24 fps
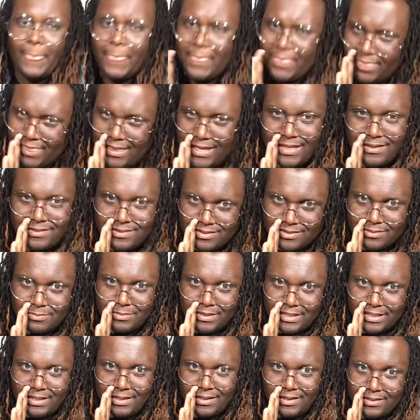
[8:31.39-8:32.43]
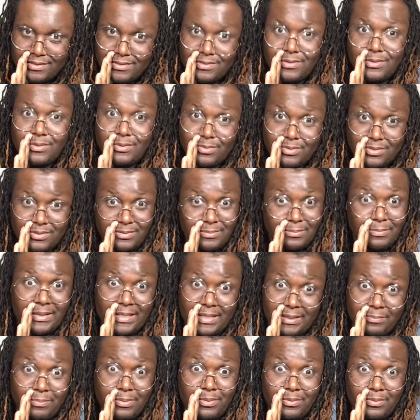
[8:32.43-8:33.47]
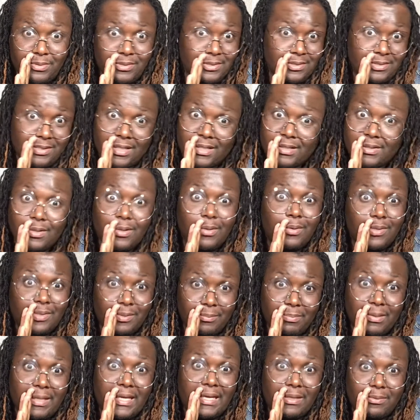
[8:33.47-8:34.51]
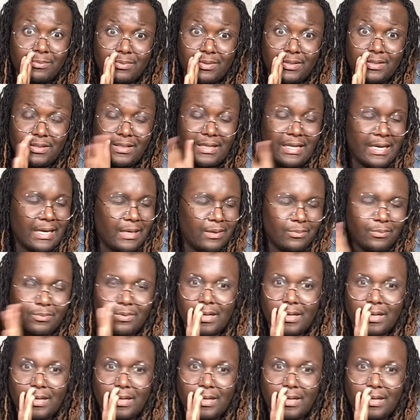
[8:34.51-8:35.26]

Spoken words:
Not just Maya Angelou is a black poet. She ain't the only black one. Not